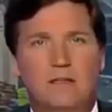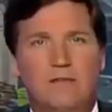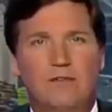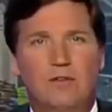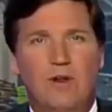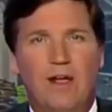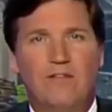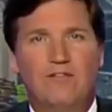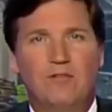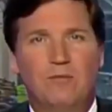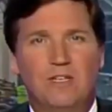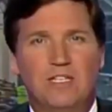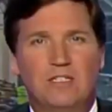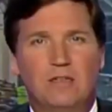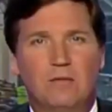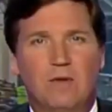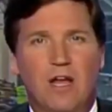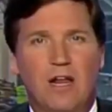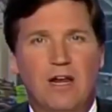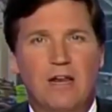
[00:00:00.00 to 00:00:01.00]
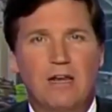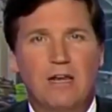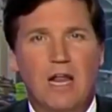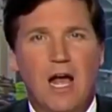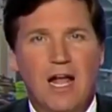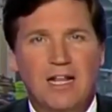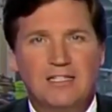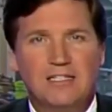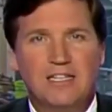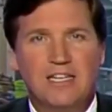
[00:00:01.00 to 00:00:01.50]
if you'd have to be some kind of
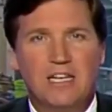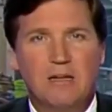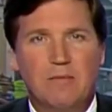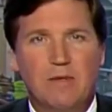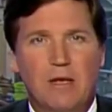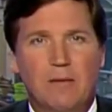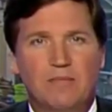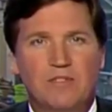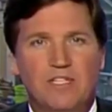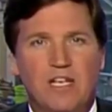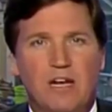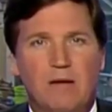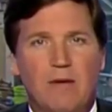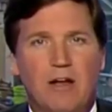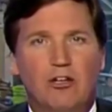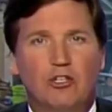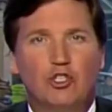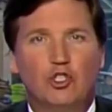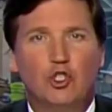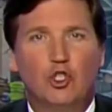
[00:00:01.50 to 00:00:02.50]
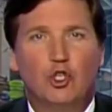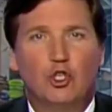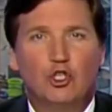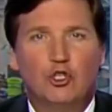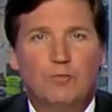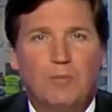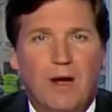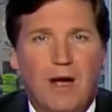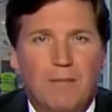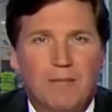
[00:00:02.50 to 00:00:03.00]
Nazi to be upset about
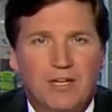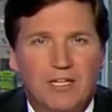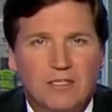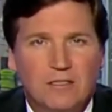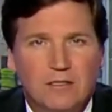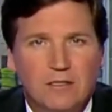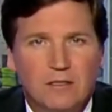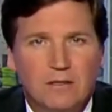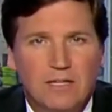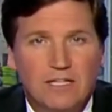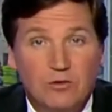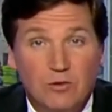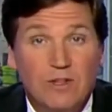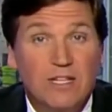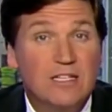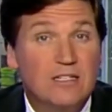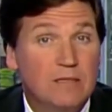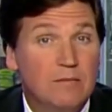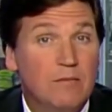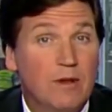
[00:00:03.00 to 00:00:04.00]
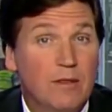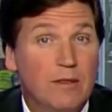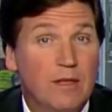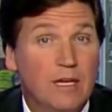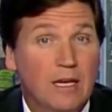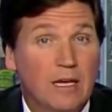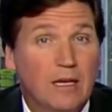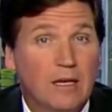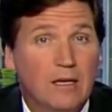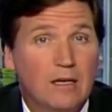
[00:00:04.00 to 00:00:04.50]
church bombings. That's what they seem to
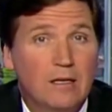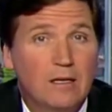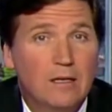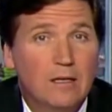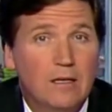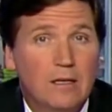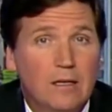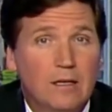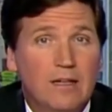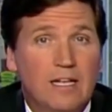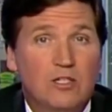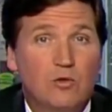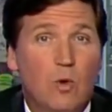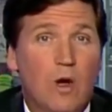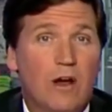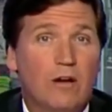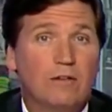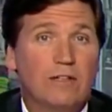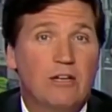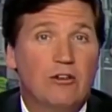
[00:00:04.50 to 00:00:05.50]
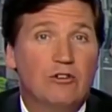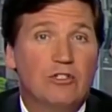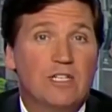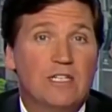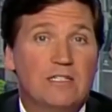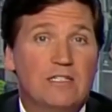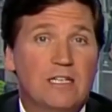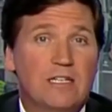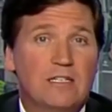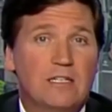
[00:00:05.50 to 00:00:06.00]
think. That's why our leaders
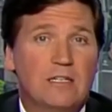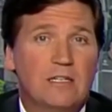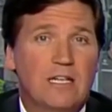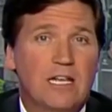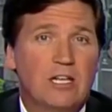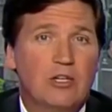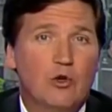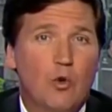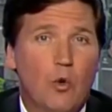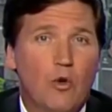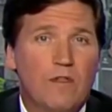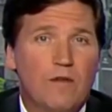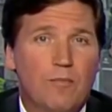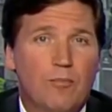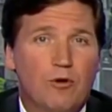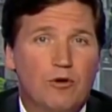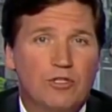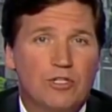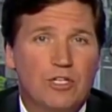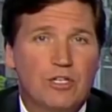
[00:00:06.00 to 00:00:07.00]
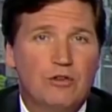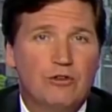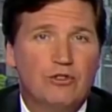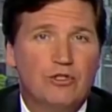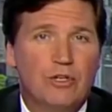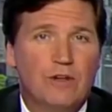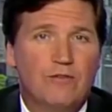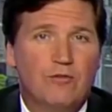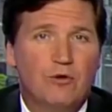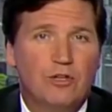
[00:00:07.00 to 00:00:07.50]
consistently ignore the
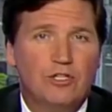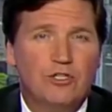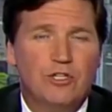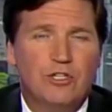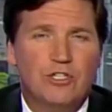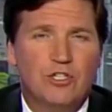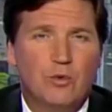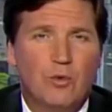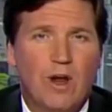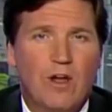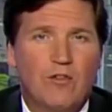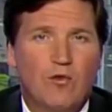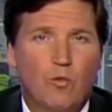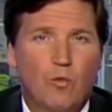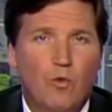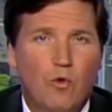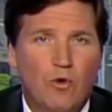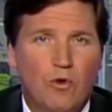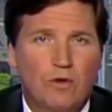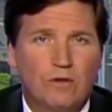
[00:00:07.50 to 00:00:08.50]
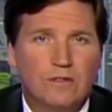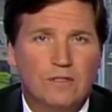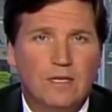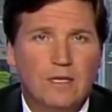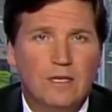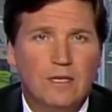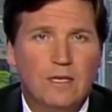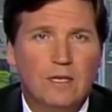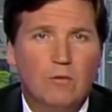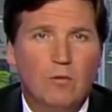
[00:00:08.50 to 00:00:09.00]
persecution of Christians around the world.
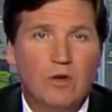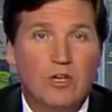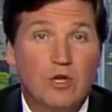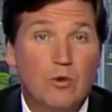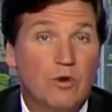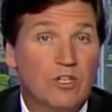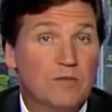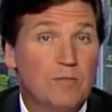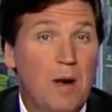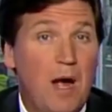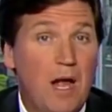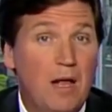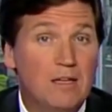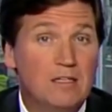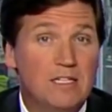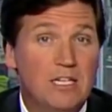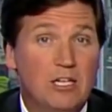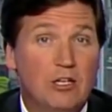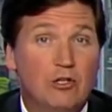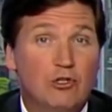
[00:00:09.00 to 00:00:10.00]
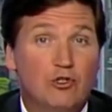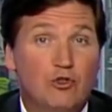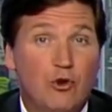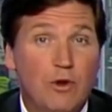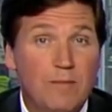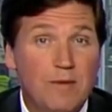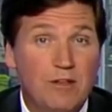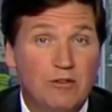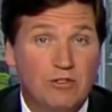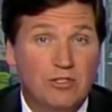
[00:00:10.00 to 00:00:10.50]
When U.S. policy
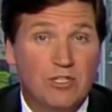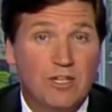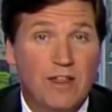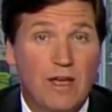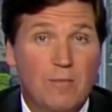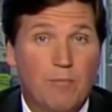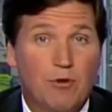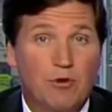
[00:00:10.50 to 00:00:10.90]
contributes to that